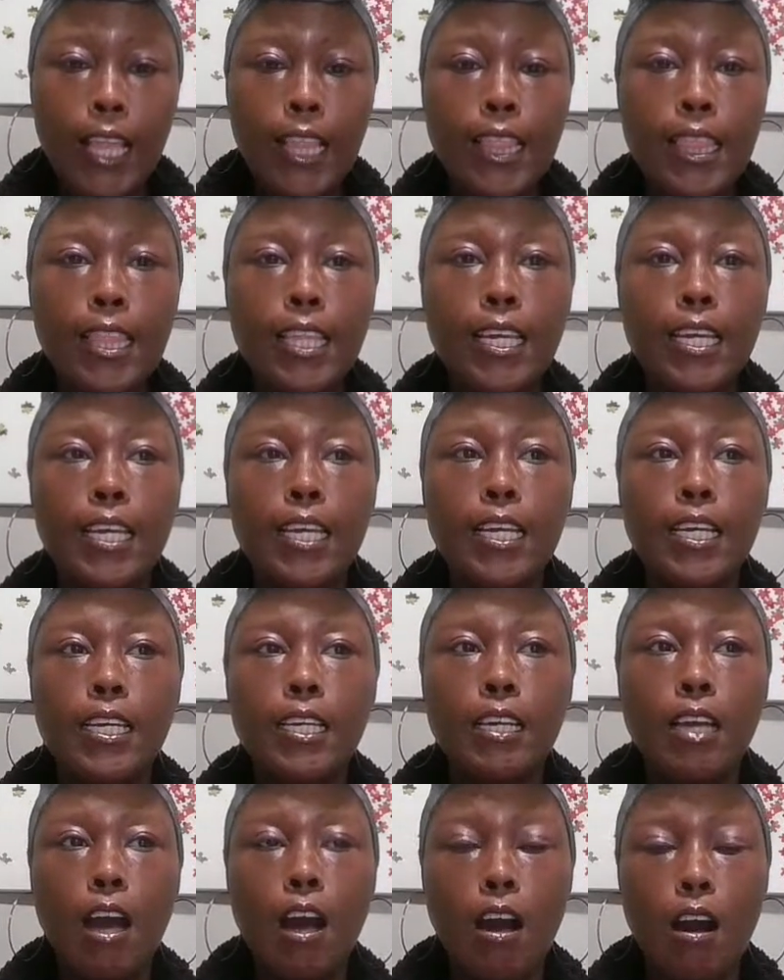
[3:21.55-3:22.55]

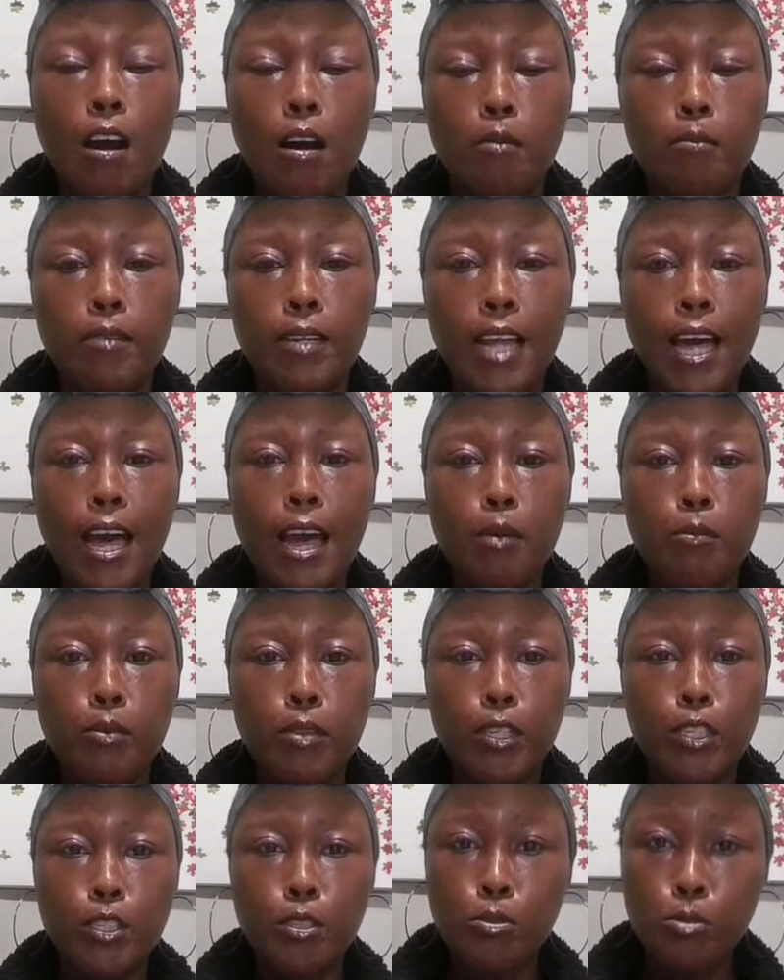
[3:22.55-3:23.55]
The line
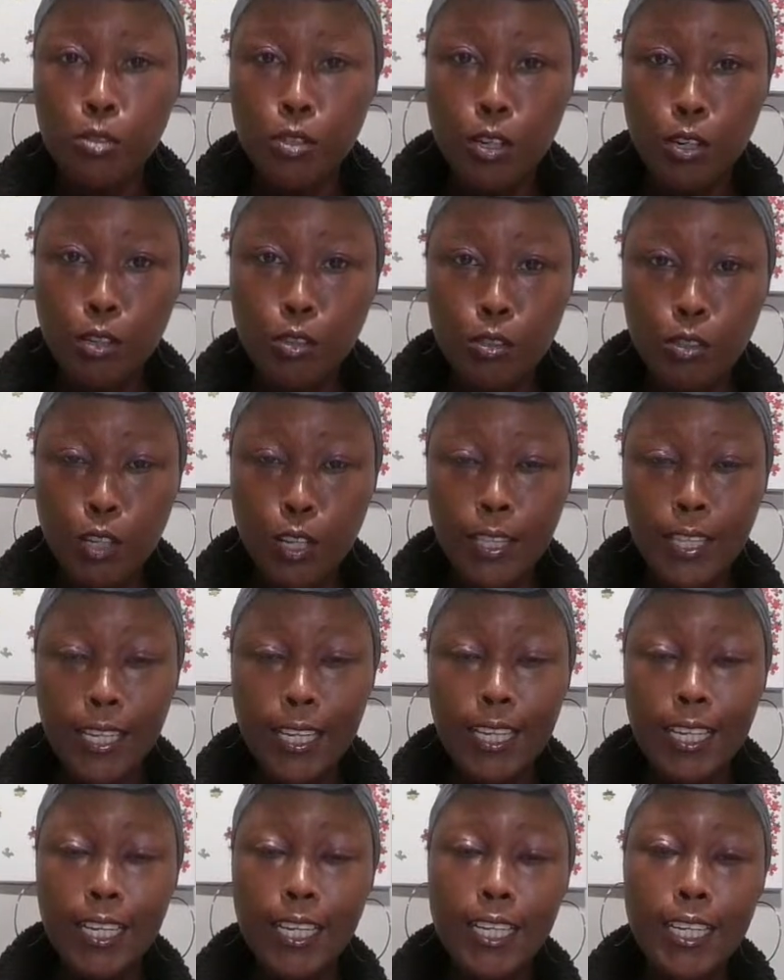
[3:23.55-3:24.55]
with the 2 circles on
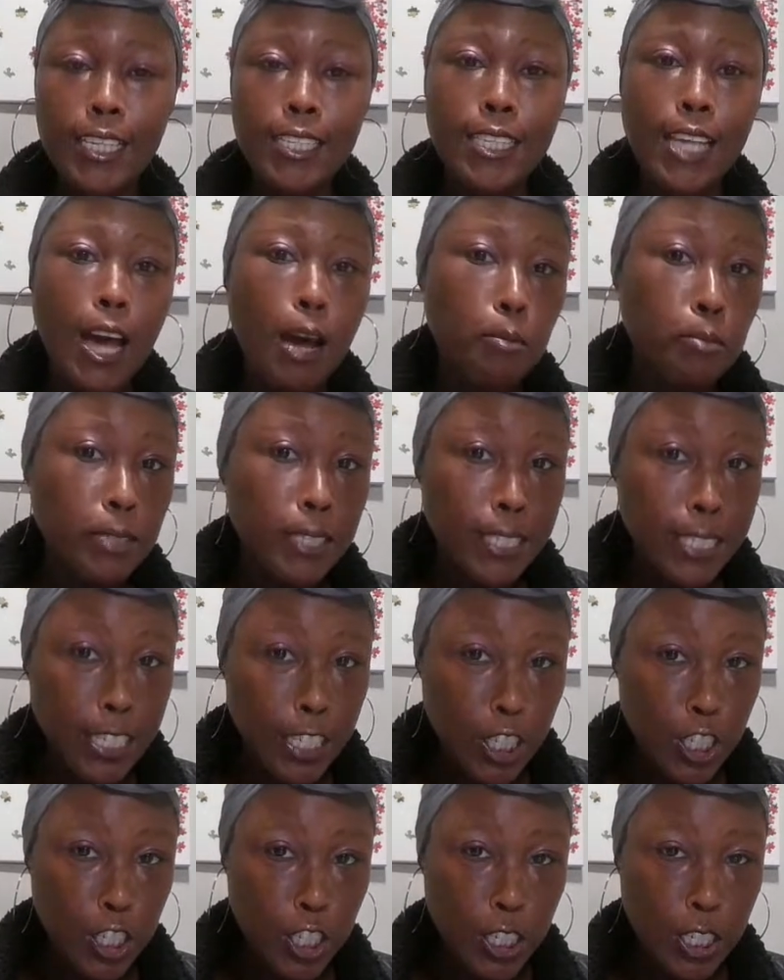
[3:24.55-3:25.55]
the end is the
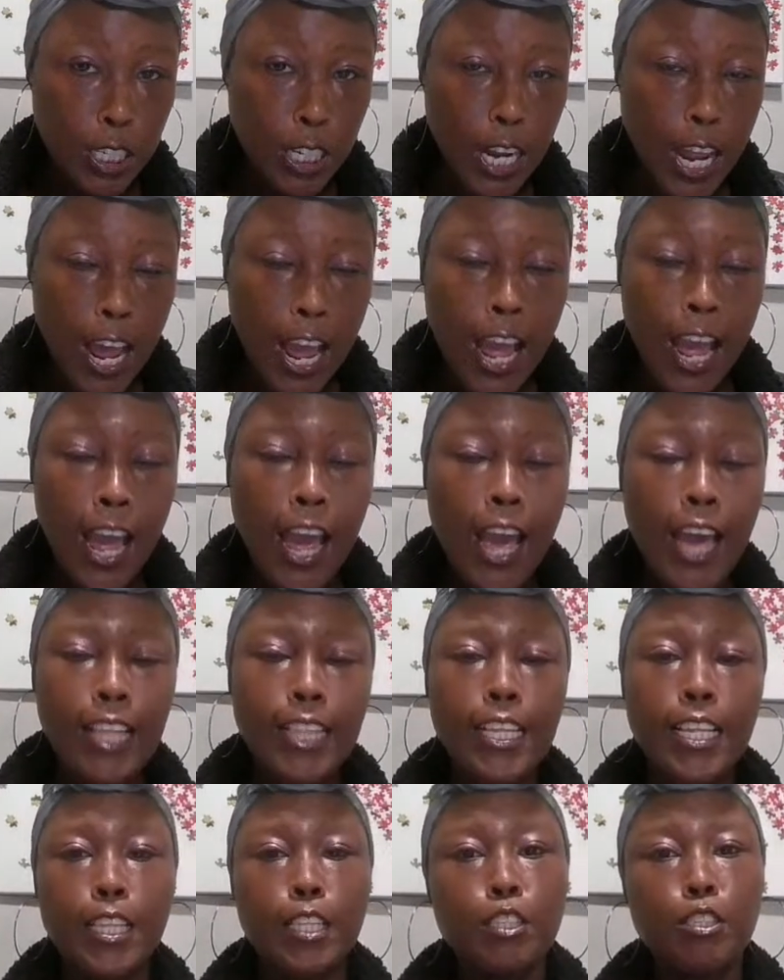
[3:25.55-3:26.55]
opposition,
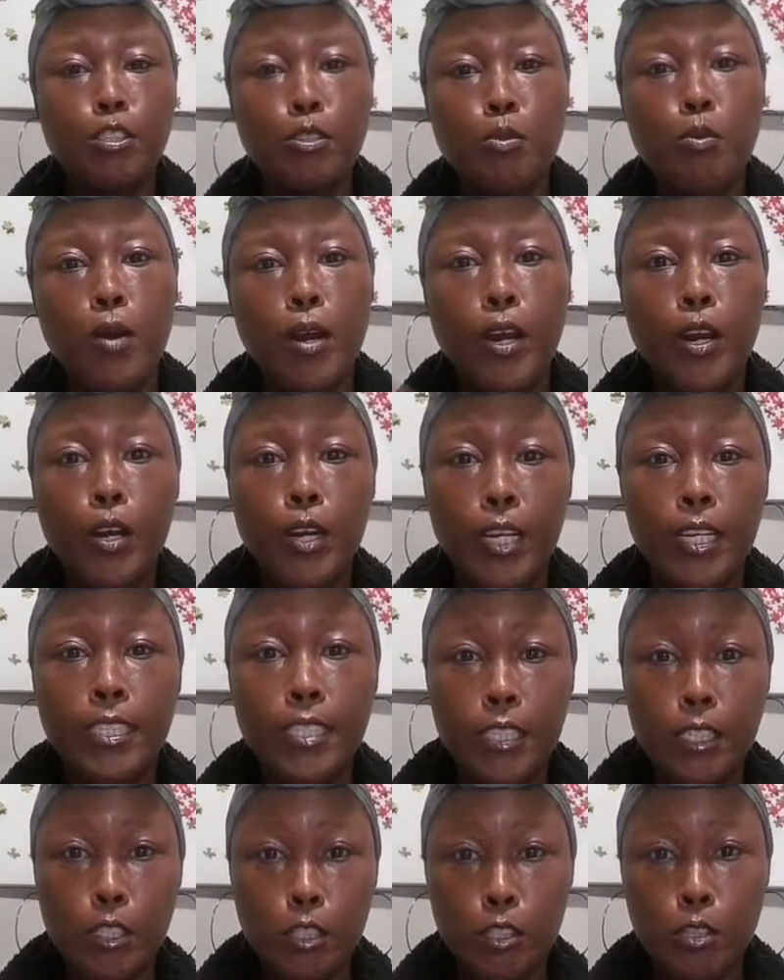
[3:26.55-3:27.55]
and then the square
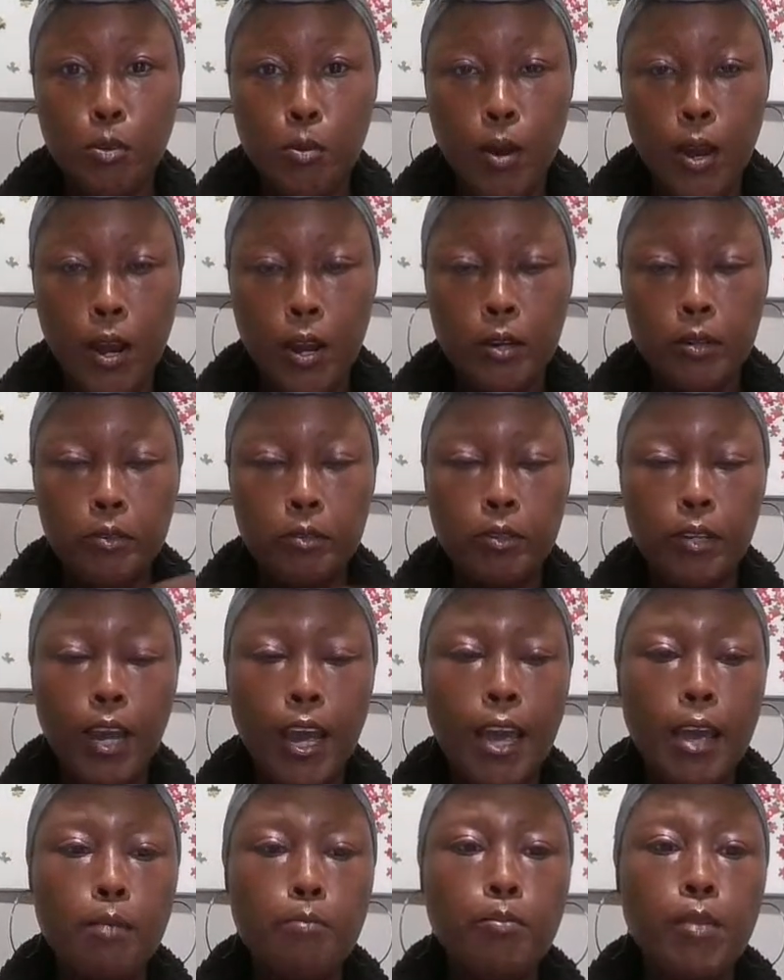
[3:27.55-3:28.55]
is the square.
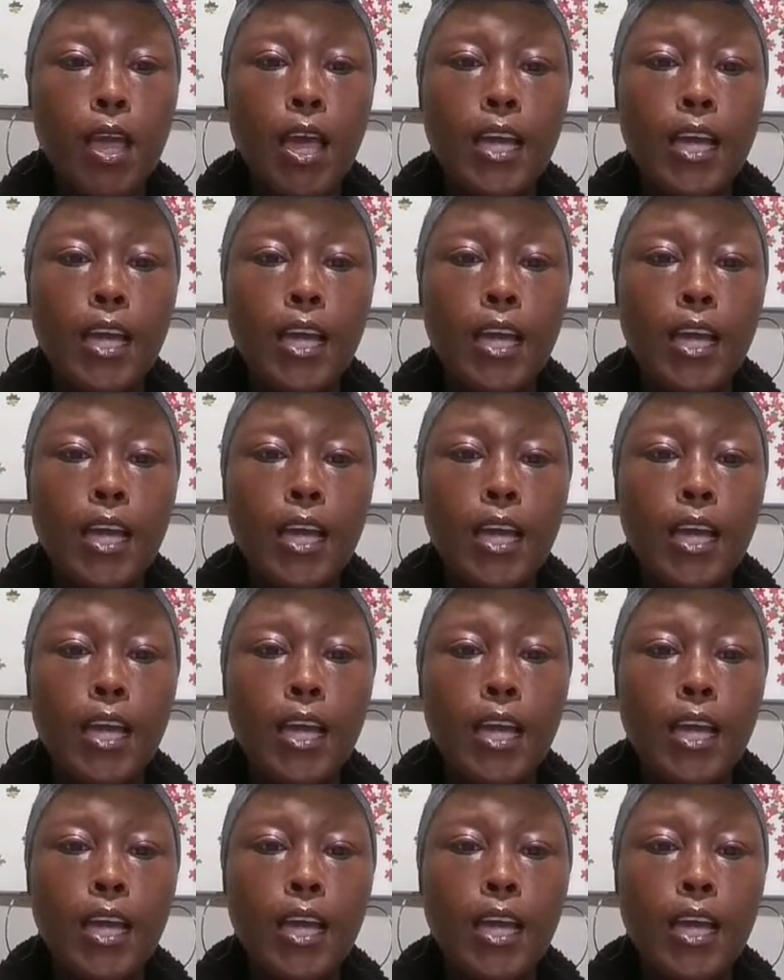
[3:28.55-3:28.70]
Okay.